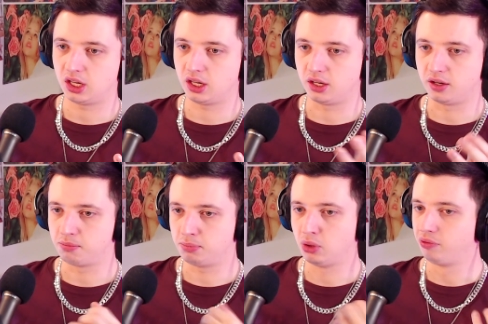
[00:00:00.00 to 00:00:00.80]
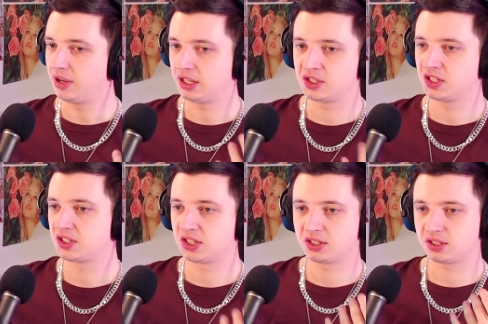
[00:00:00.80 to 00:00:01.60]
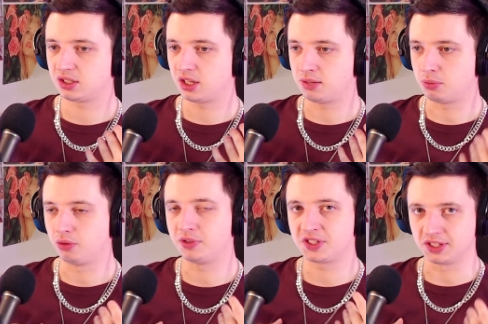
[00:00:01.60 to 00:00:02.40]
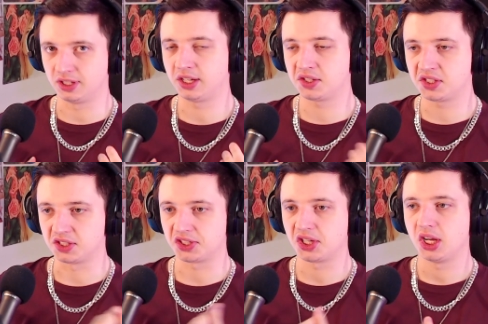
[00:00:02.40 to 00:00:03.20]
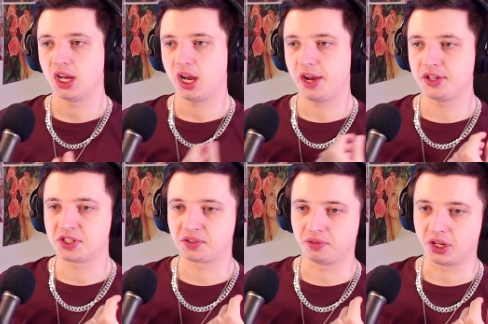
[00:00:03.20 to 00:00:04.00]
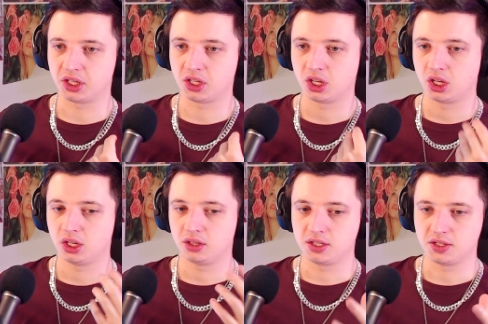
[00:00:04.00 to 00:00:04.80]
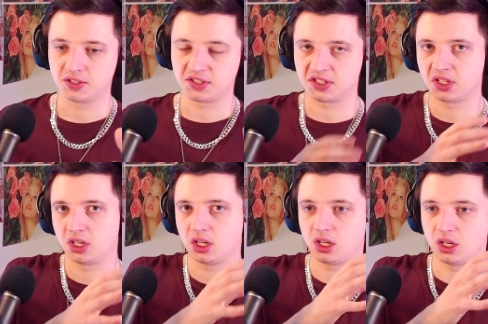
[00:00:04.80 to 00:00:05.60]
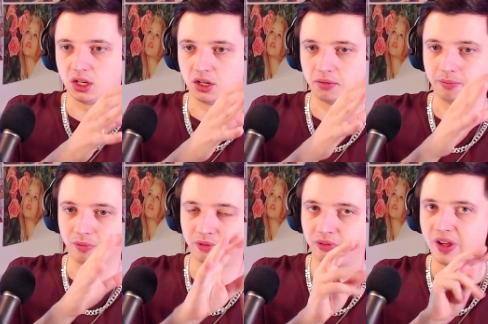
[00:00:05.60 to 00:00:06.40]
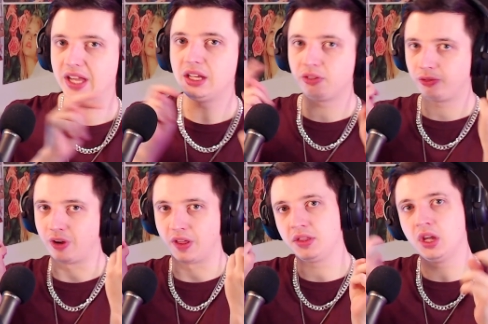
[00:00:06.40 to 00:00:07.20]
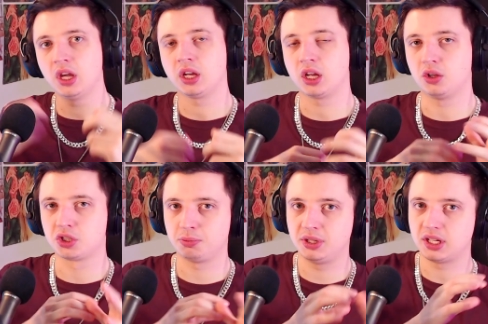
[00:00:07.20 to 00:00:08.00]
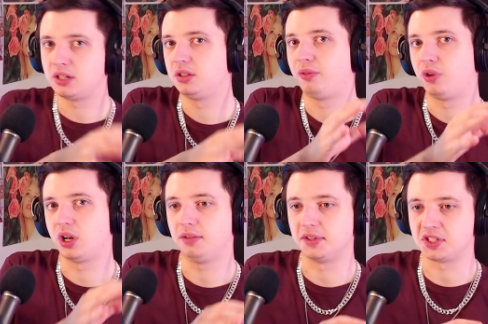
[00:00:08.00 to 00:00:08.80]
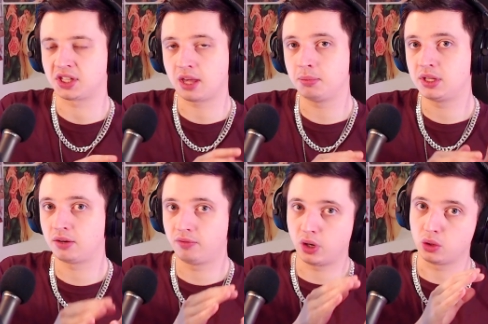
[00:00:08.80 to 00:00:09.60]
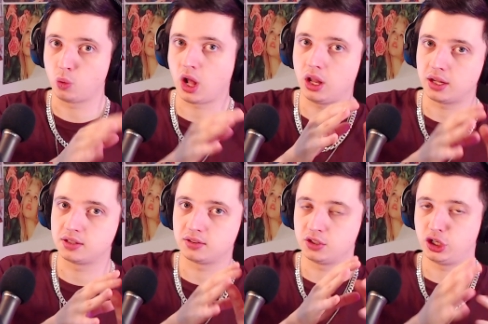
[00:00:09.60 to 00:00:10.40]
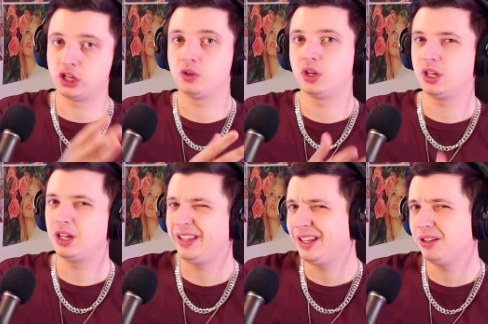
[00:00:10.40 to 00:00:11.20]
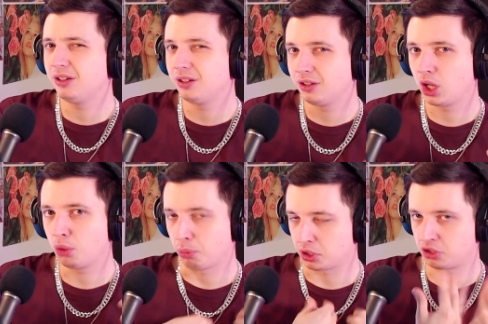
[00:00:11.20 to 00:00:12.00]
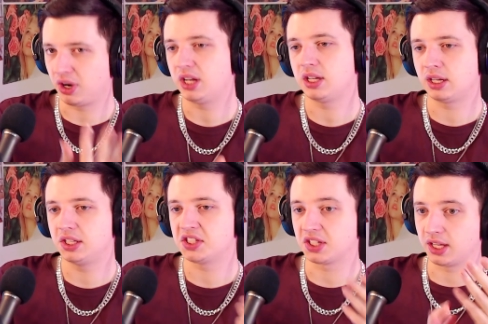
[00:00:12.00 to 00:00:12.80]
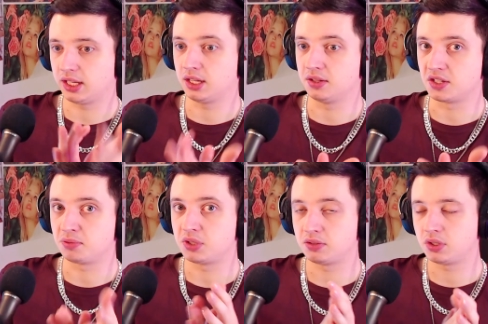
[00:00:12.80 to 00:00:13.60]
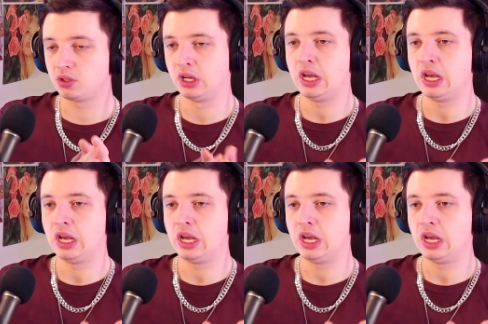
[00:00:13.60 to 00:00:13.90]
Uh, both existed and both still exist. I just think this um, fake fun can also be done in different levels. It can be done very well and genuinely, you know, portrayed at least, like in this music video.